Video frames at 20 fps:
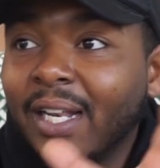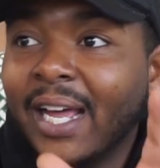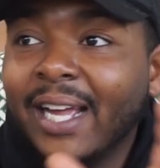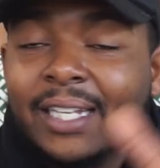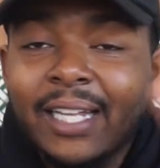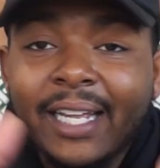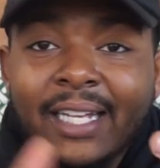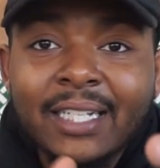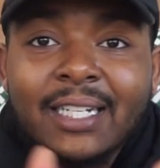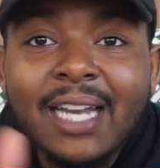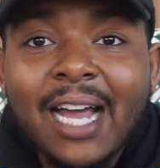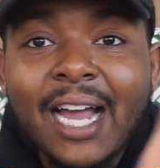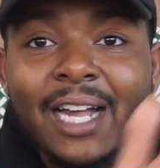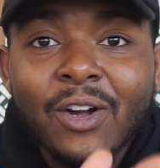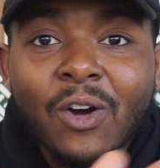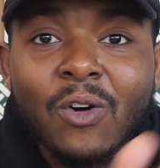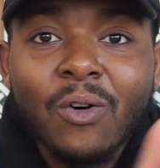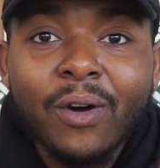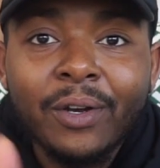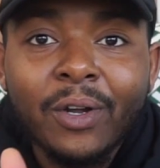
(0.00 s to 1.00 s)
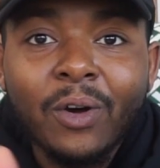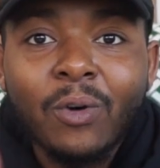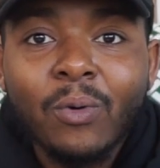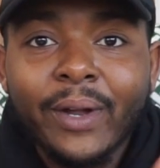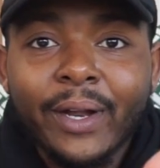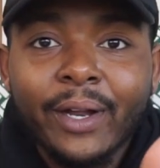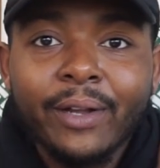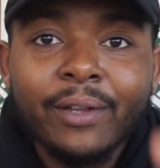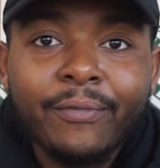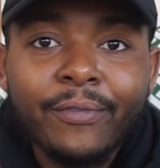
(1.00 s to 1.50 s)
Like, it's not going
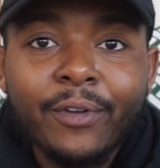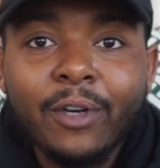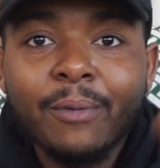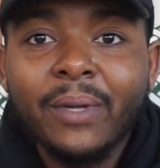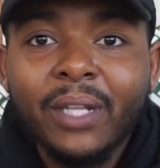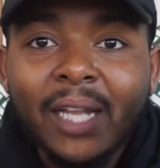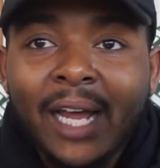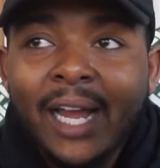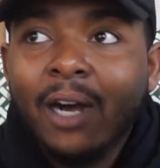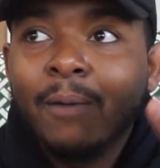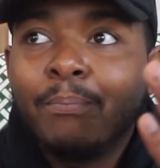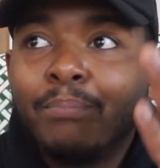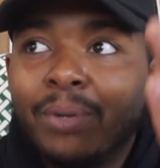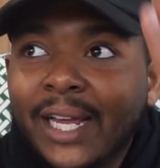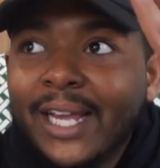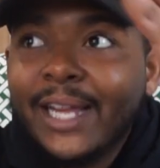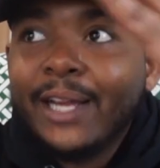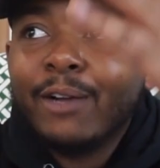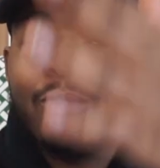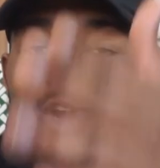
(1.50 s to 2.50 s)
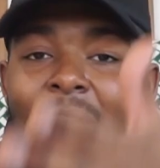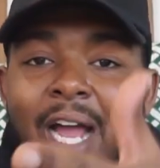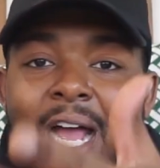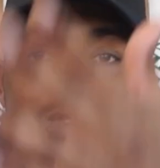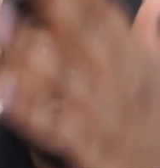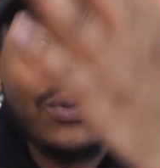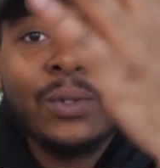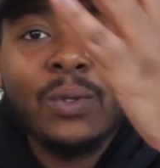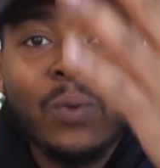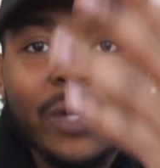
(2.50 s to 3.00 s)
nowhere. You feel me? Like, a plane
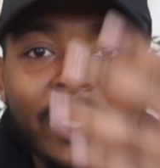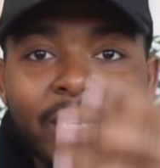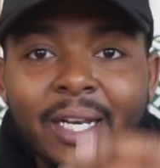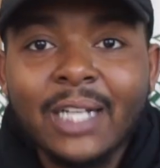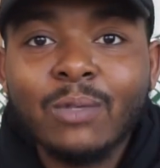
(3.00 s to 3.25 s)
rides with the wind.